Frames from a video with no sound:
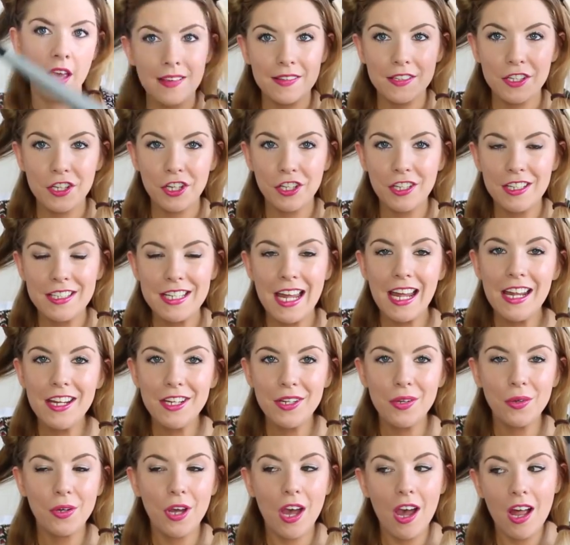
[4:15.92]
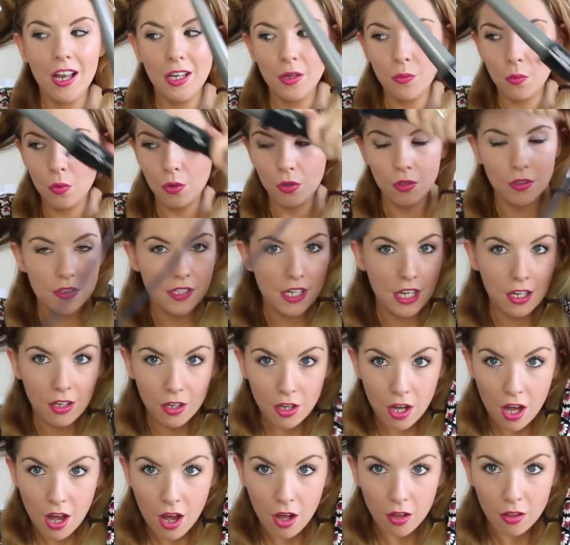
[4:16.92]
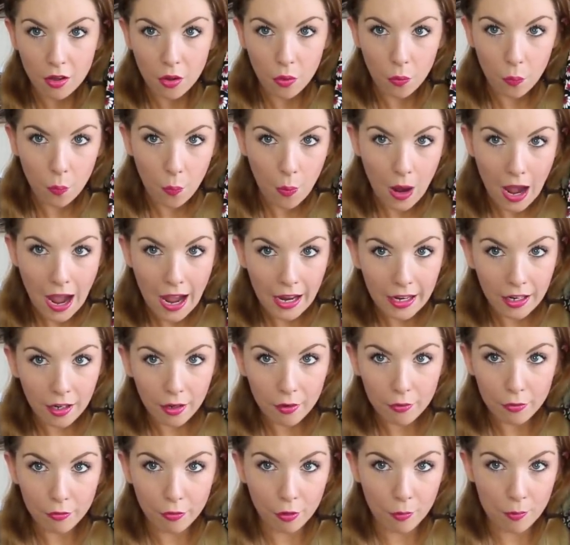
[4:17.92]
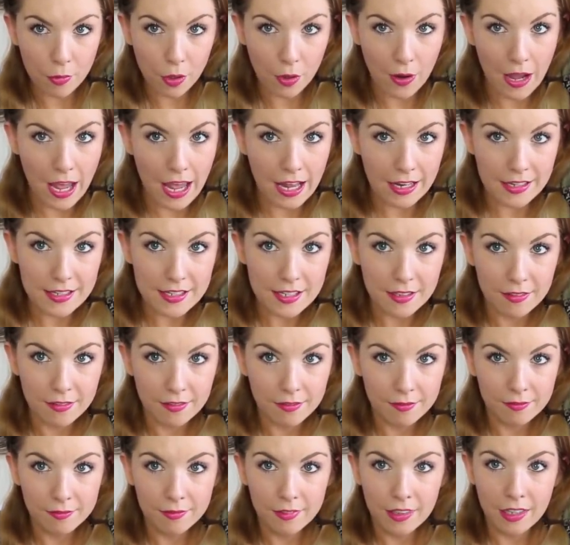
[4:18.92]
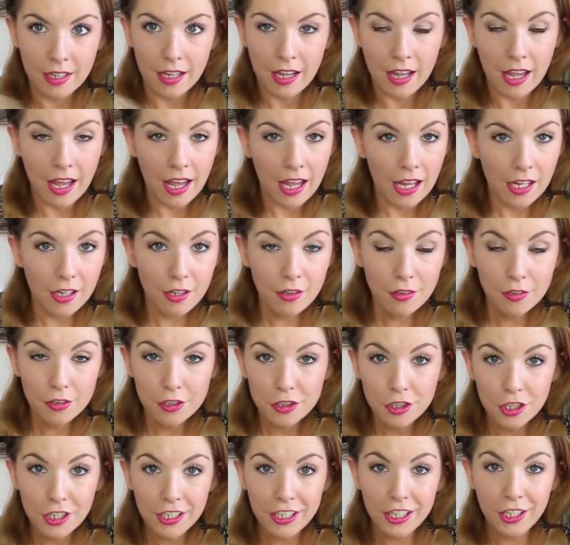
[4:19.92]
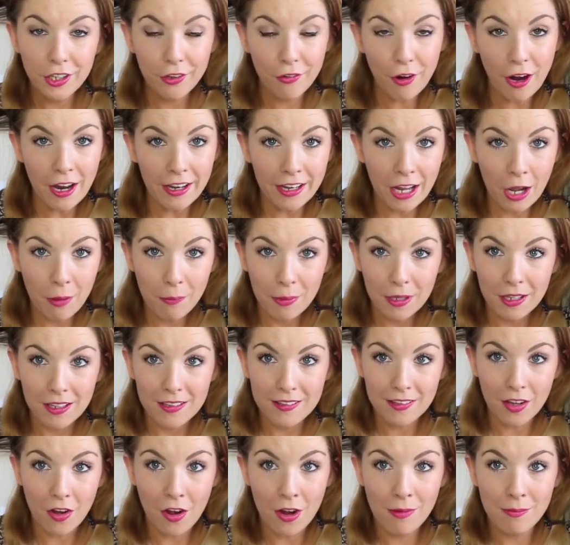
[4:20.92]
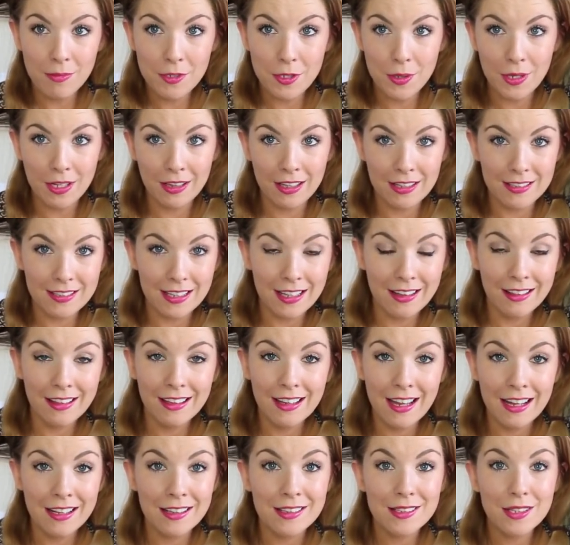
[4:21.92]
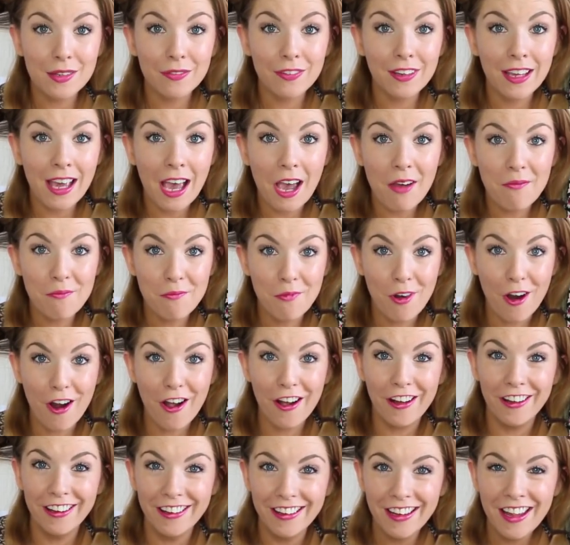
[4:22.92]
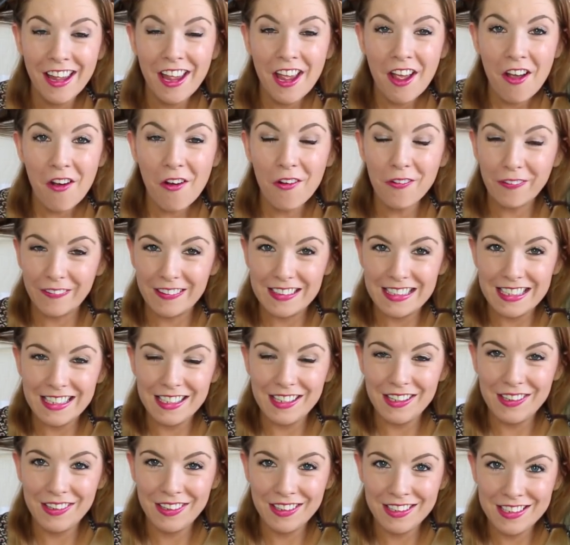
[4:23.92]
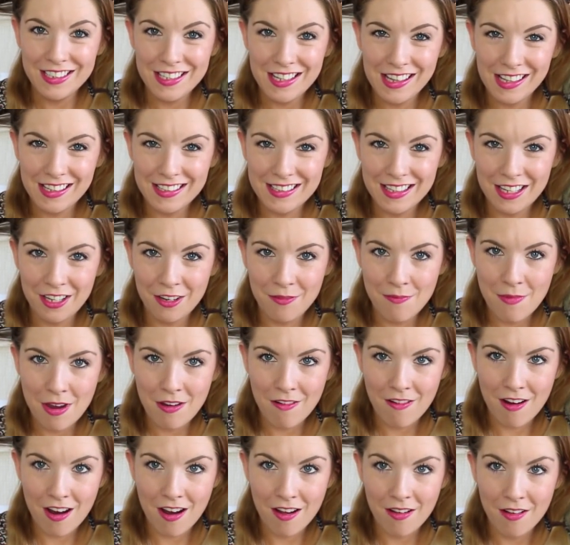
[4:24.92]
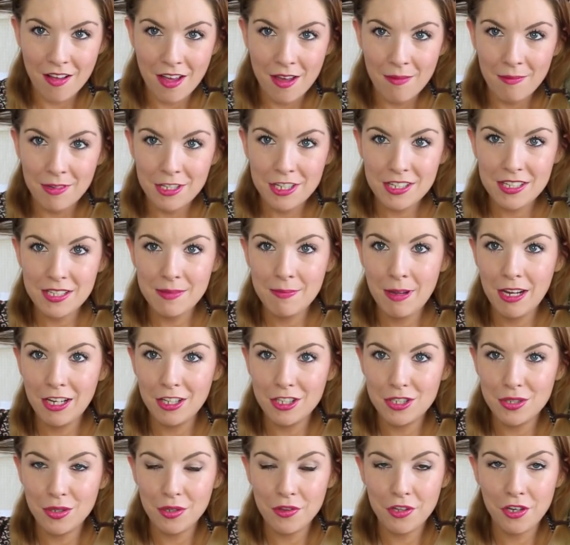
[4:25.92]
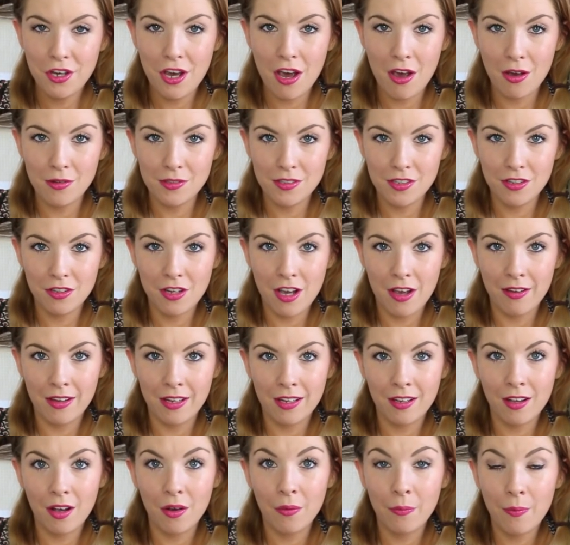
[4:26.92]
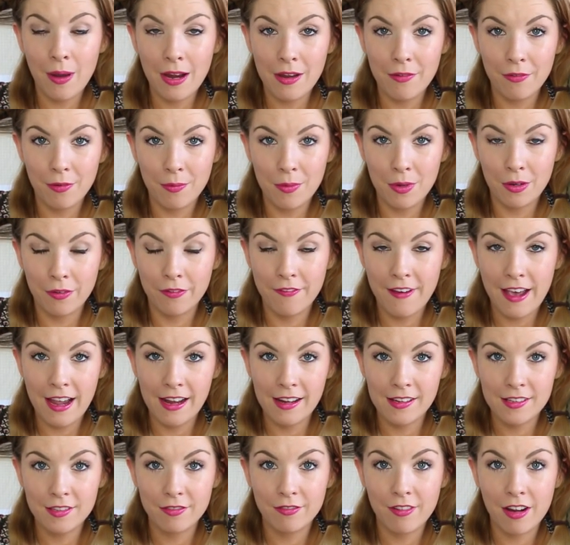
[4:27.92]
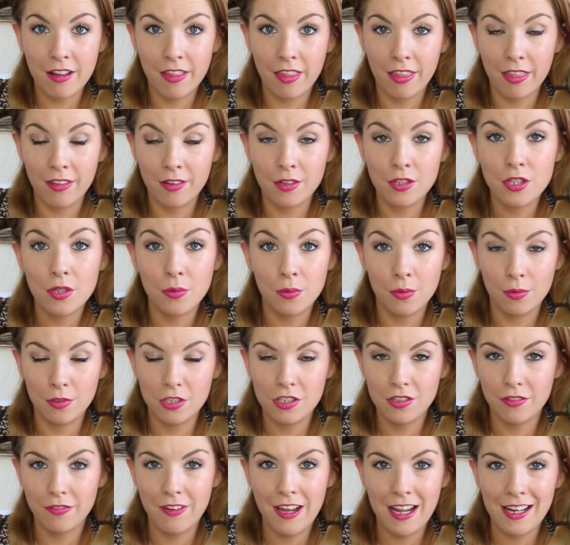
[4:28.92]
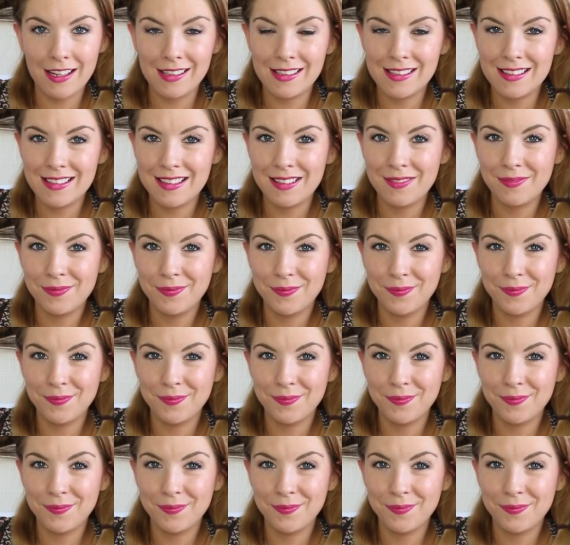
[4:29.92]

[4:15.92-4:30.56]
So you're going to take your curling wand and curl away from your head. It looks trickier right now because I'm doing this in the lens of a camera. Obviously you can do this in a mirror. Just make sure the curls are going away from your face rather than towards your face.